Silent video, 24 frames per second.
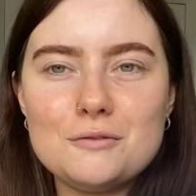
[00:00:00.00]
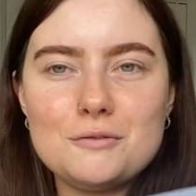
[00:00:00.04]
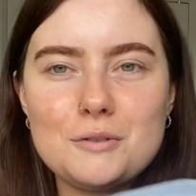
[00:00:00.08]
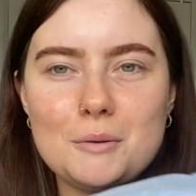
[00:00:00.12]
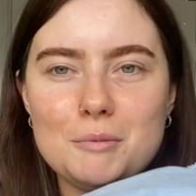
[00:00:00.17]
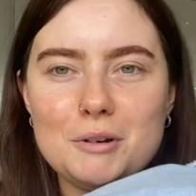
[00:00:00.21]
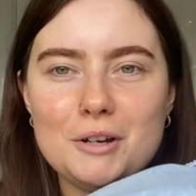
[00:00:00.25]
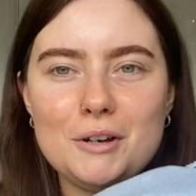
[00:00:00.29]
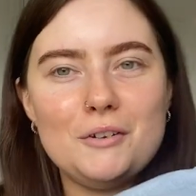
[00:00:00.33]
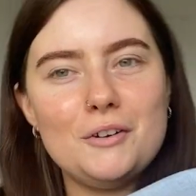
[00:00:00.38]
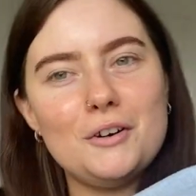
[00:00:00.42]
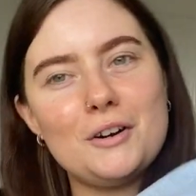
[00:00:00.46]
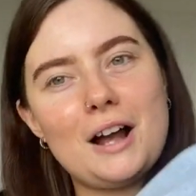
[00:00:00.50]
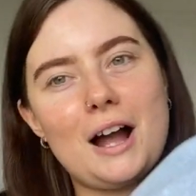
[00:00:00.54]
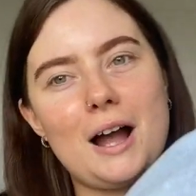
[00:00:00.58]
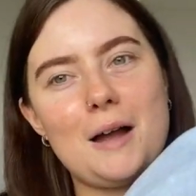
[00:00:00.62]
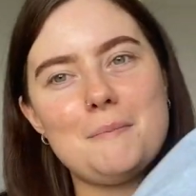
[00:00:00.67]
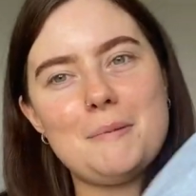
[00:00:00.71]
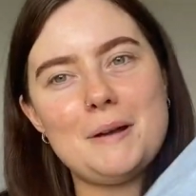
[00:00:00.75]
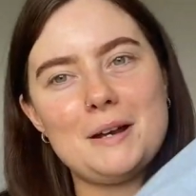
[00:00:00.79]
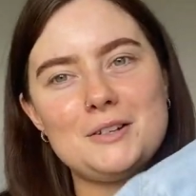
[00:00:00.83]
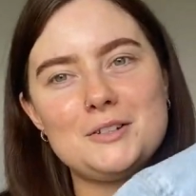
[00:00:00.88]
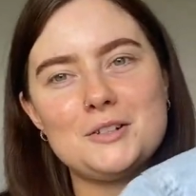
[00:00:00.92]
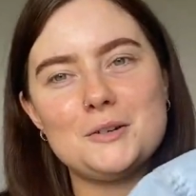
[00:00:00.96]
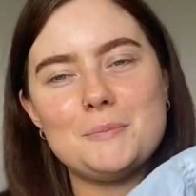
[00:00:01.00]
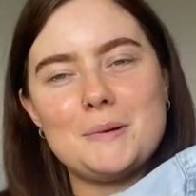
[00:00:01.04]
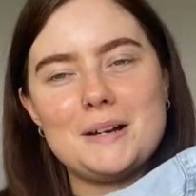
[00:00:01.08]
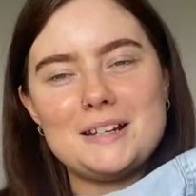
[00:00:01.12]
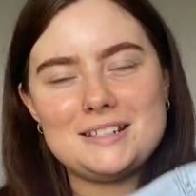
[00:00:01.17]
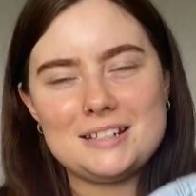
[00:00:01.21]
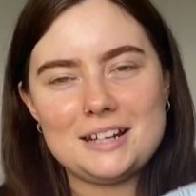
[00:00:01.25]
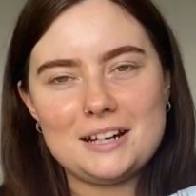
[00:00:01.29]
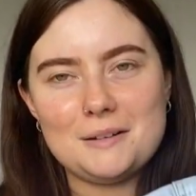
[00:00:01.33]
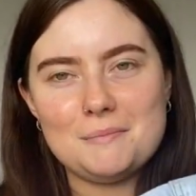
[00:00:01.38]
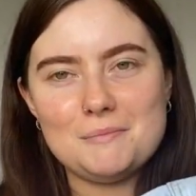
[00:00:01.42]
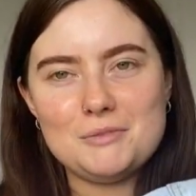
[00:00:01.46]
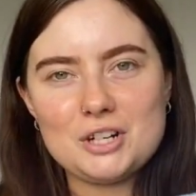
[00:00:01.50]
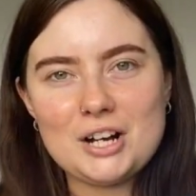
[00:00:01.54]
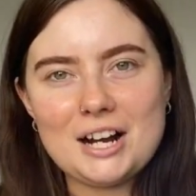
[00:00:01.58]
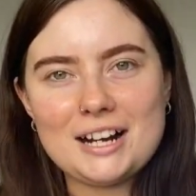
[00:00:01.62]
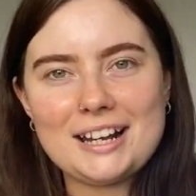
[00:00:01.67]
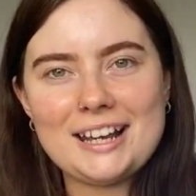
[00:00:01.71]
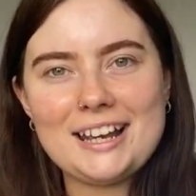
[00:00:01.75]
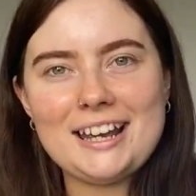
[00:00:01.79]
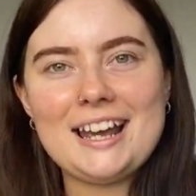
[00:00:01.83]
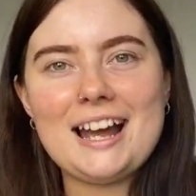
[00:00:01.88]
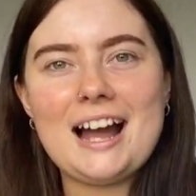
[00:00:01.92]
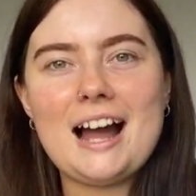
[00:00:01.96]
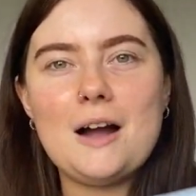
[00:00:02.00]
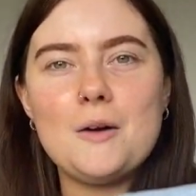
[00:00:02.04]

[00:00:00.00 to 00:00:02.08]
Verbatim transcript: from New Look, I picked up a denim jacket.